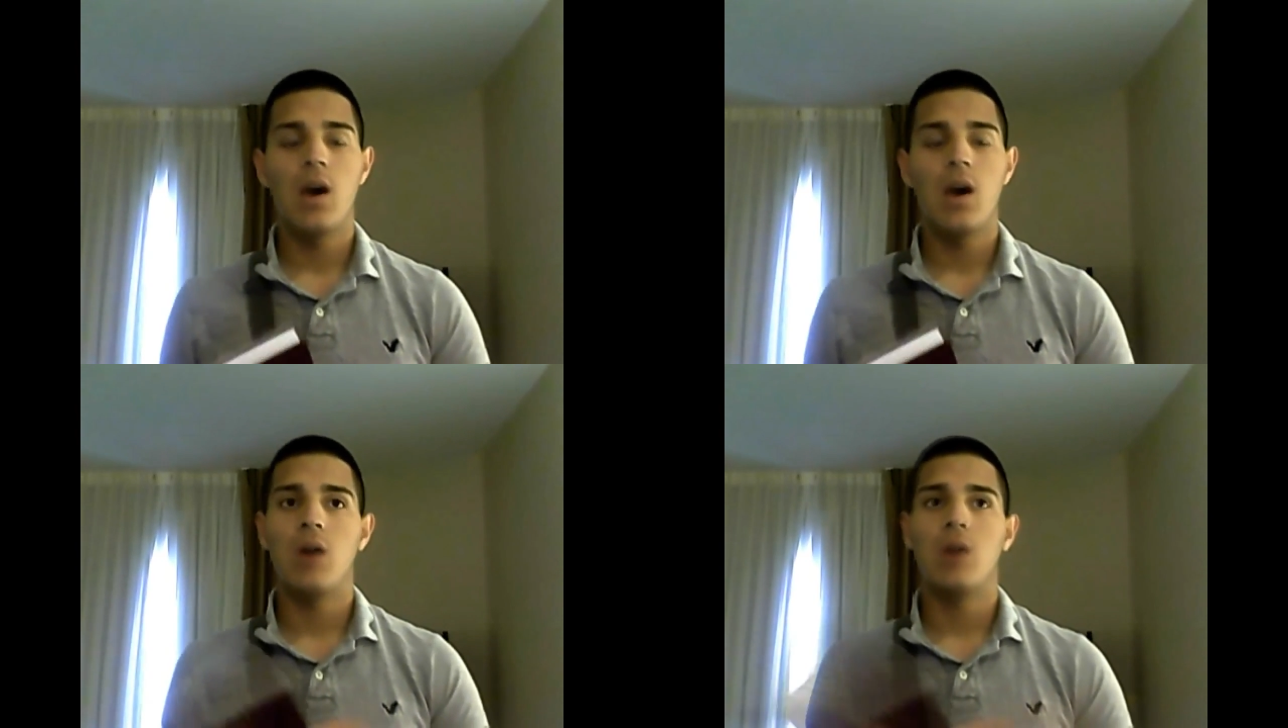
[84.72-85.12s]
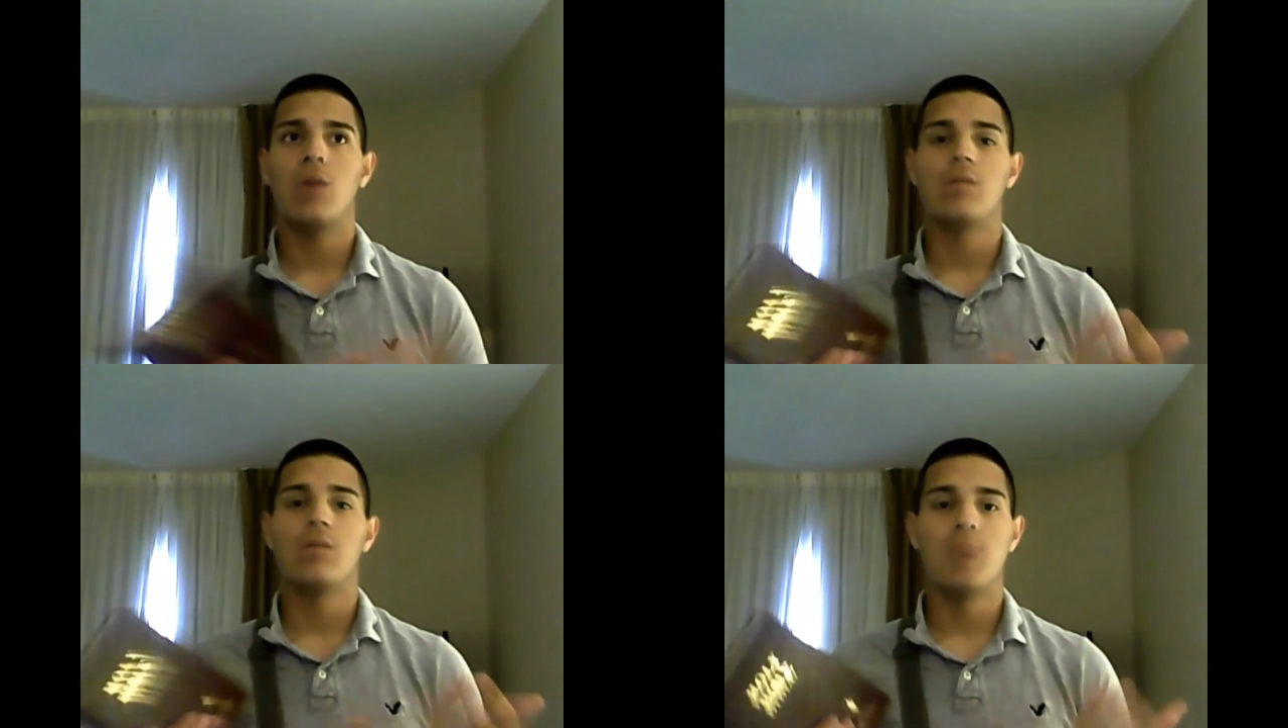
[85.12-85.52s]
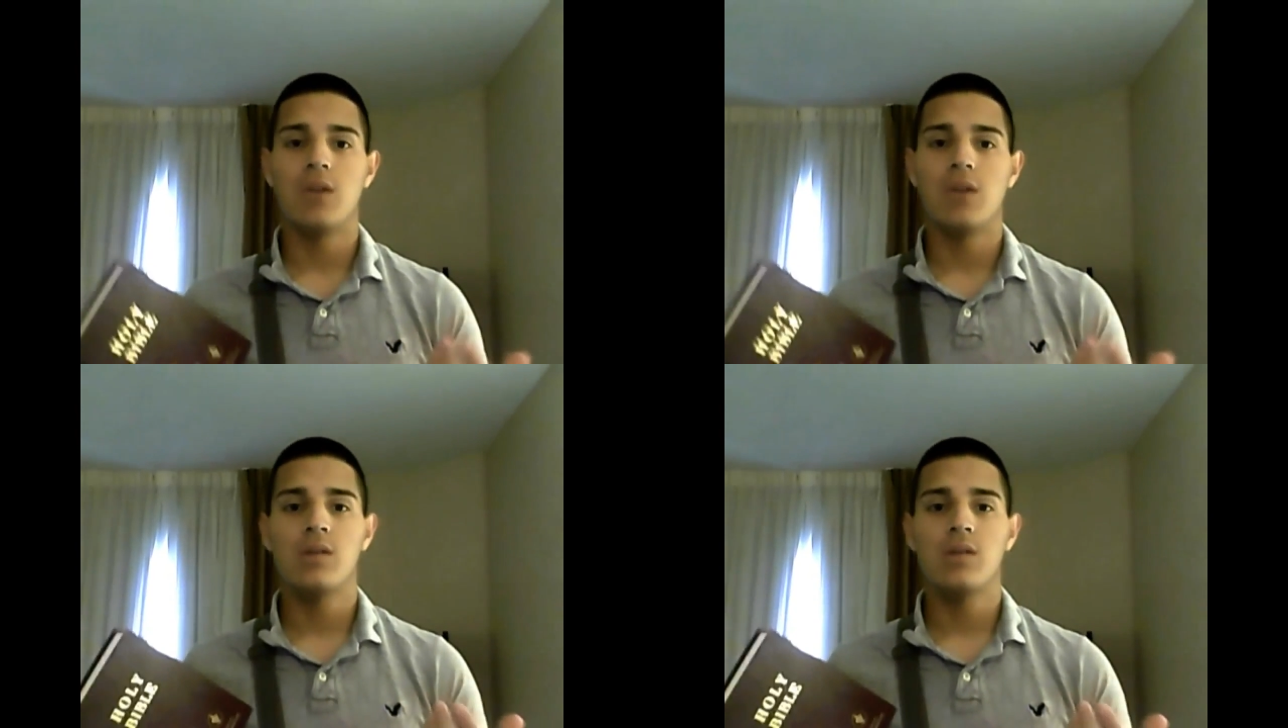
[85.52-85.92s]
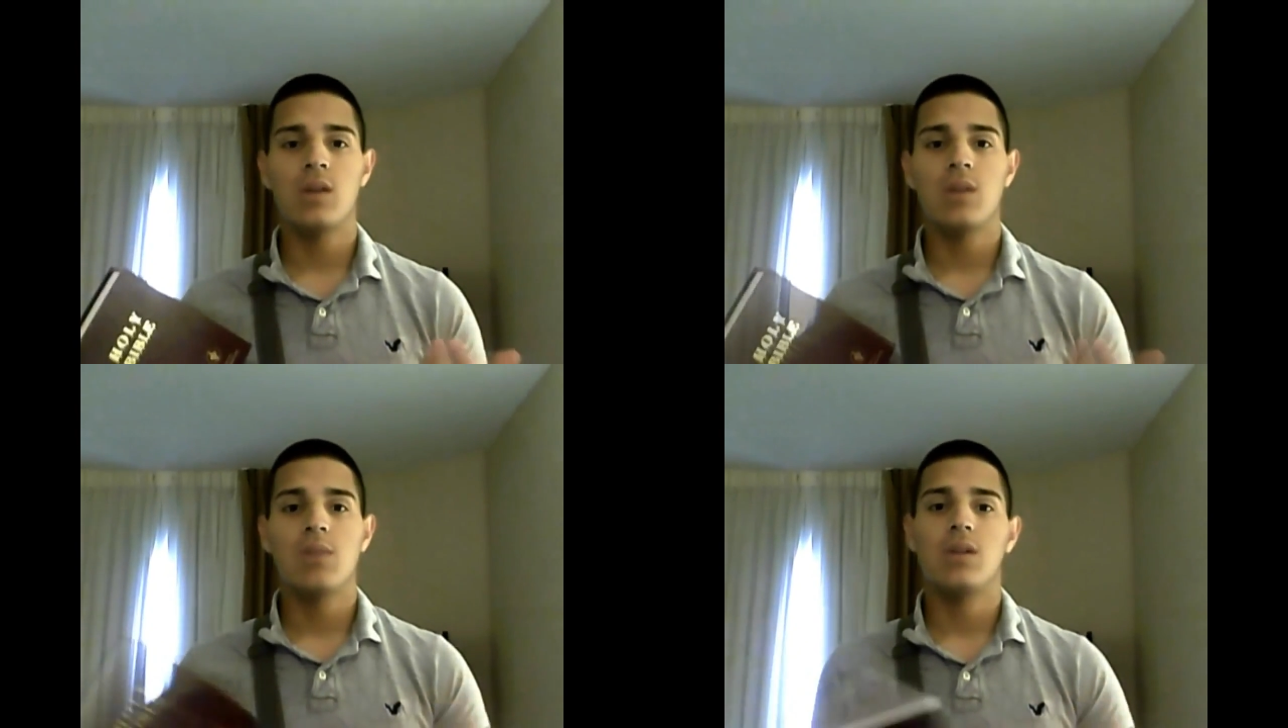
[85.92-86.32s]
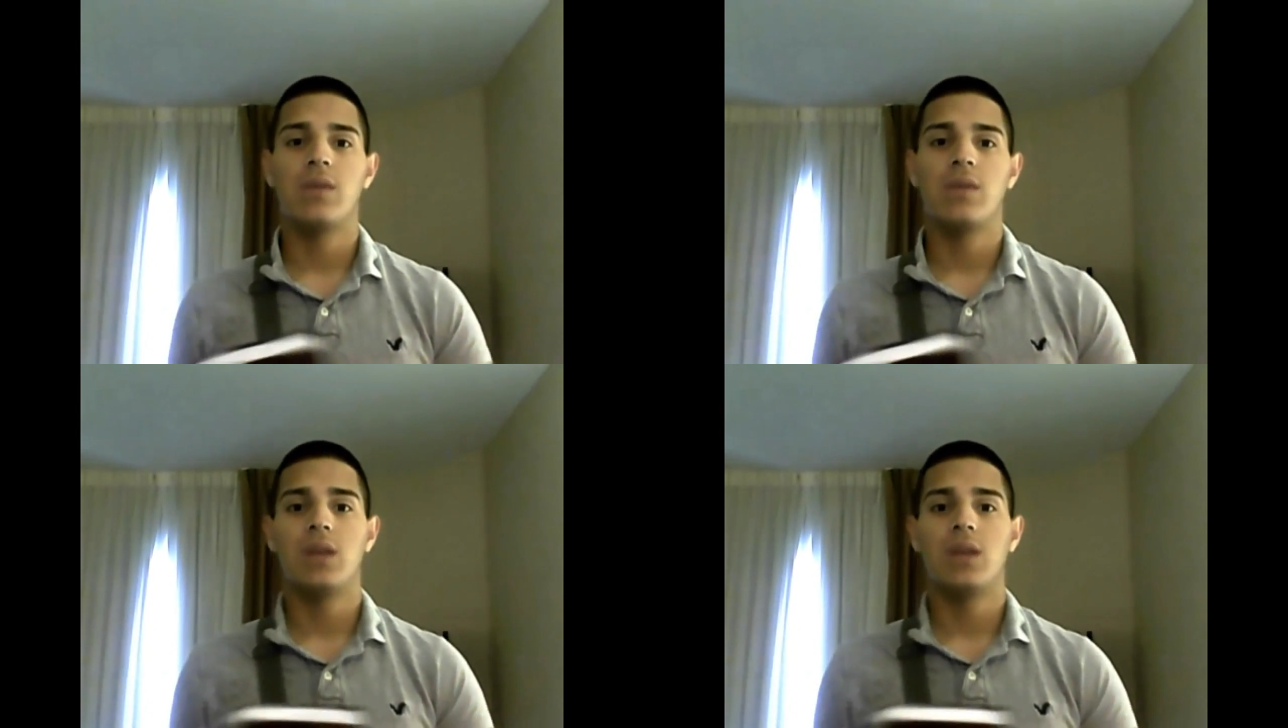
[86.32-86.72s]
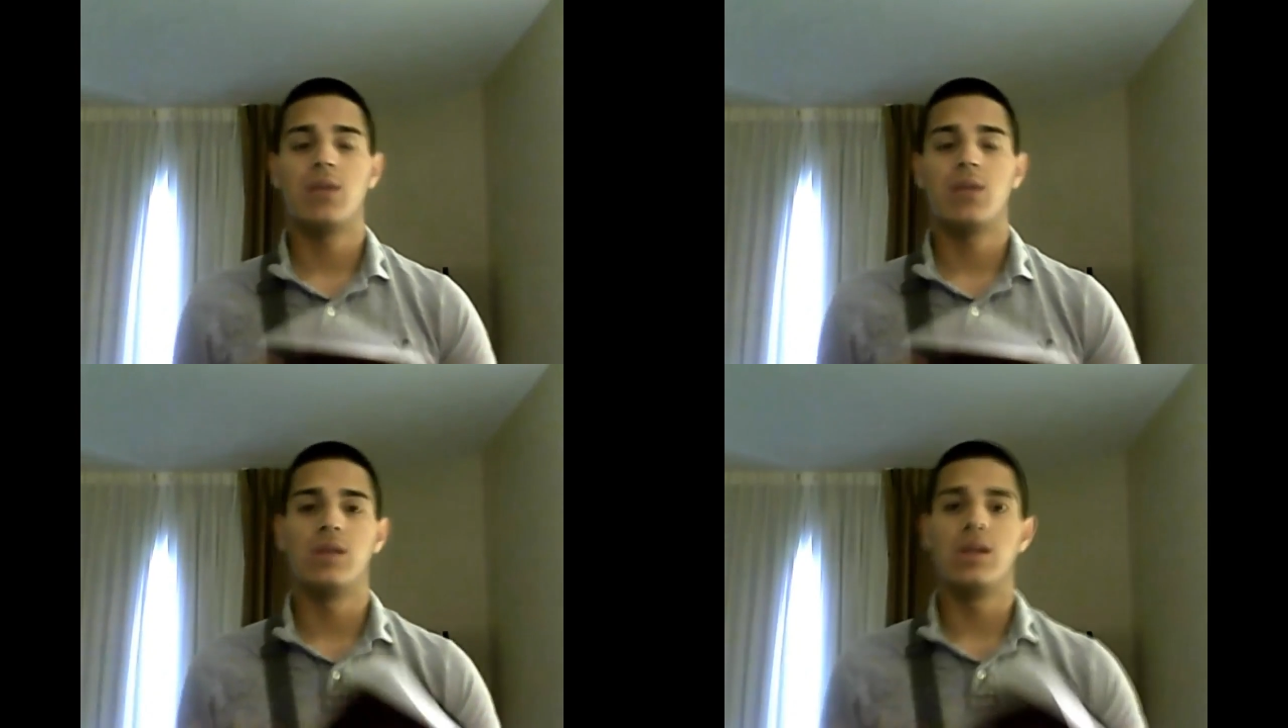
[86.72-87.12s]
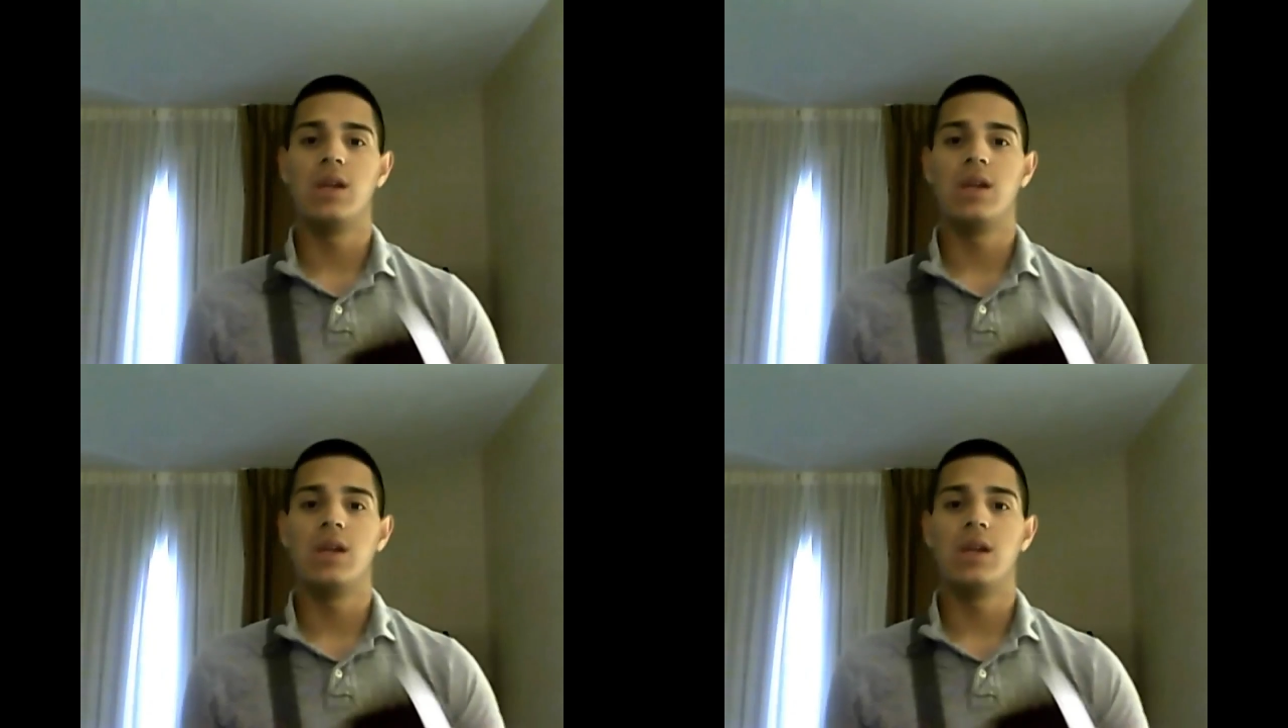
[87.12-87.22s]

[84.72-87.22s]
I was always embarrassed because I felt like I was an